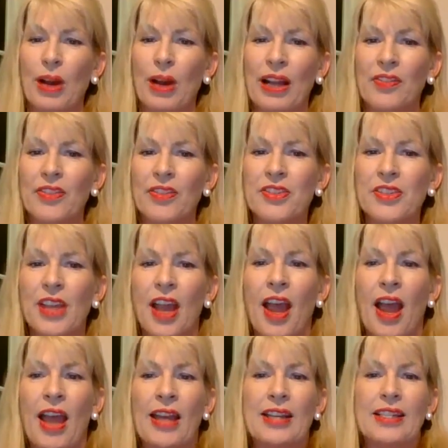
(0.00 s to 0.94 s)
ones
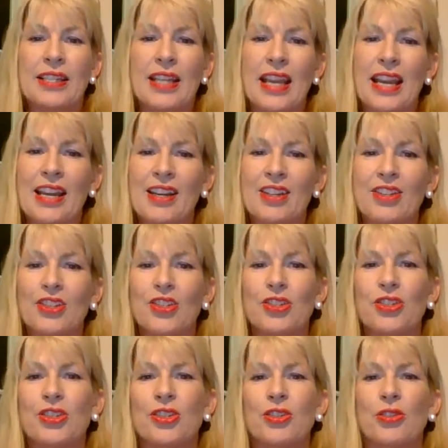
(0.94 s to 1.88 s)
tend
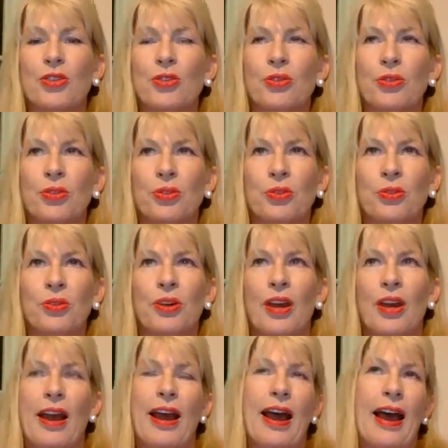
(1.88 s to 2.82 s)

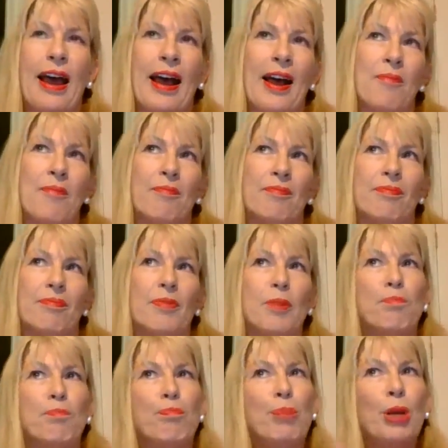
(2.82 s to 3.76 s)
to
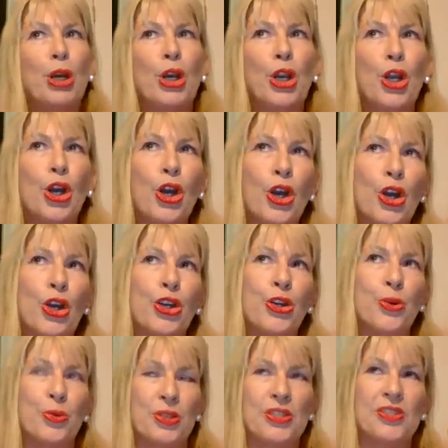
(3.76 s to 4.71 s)
blur
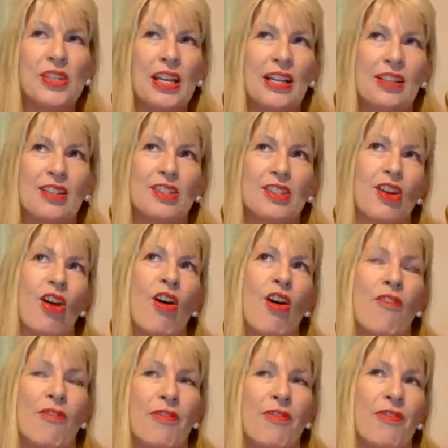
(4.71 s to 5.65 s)
your sense
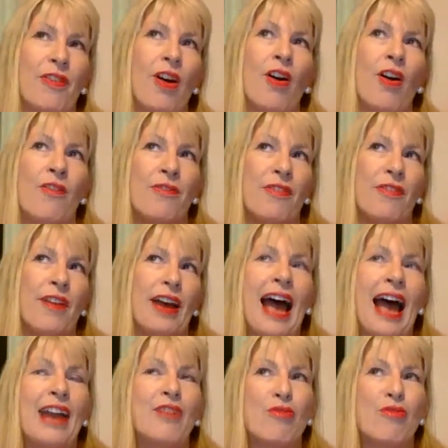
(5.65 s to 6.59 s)
of
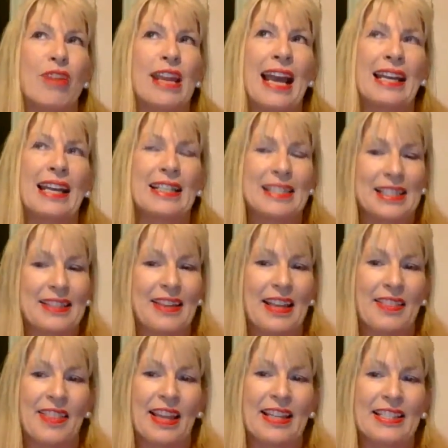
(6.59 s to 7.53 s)
unreality.
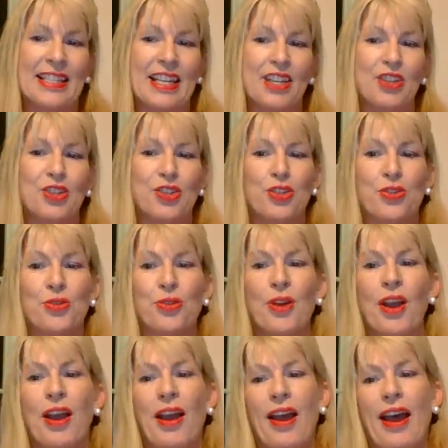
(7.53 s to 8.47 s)
They tend to
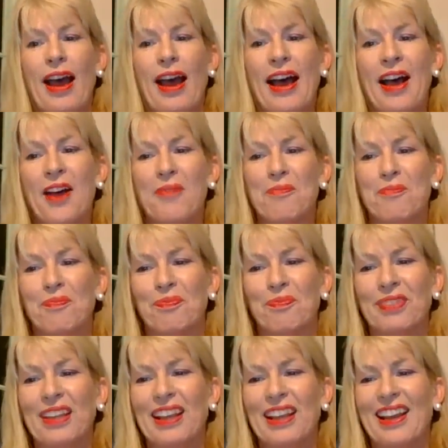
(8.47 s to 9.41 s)

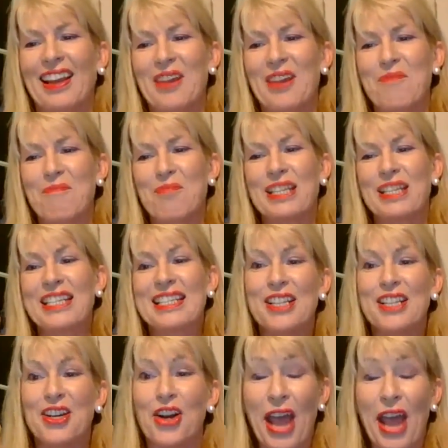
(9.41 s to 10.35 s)

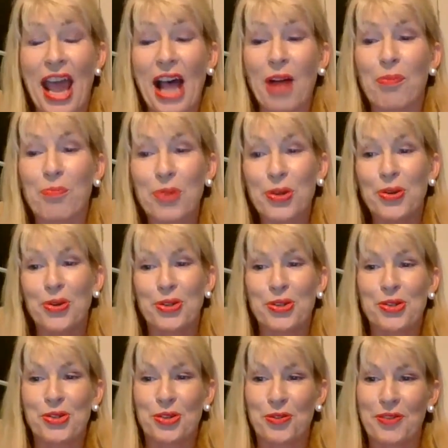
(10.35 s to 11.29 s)
help you to
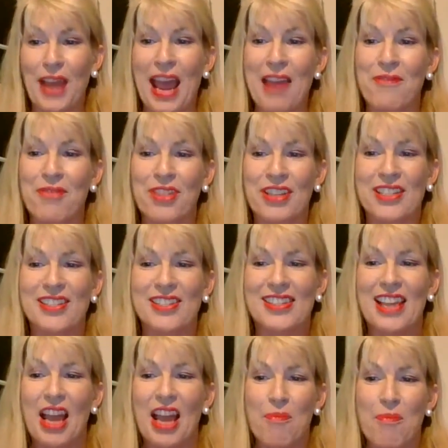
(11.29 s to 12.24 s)
sort of have
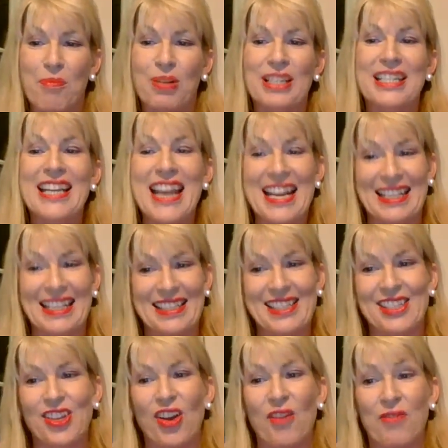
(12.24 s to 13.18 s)
this
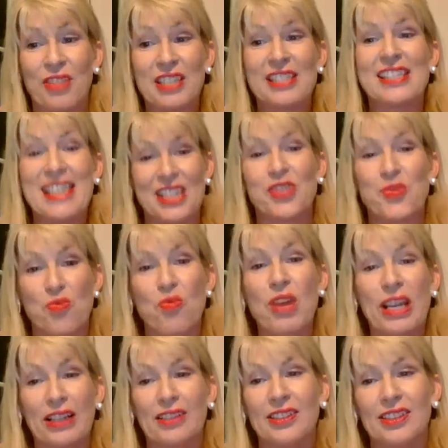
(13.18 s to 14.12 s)
pretense of this
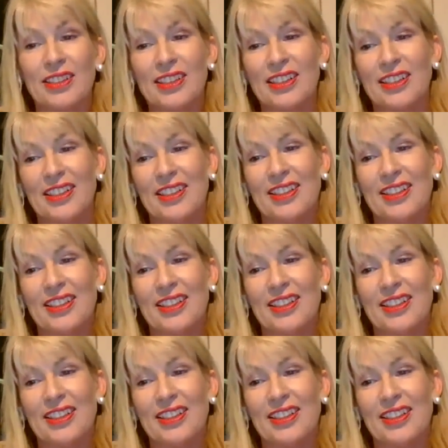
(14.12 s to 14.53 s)
is real.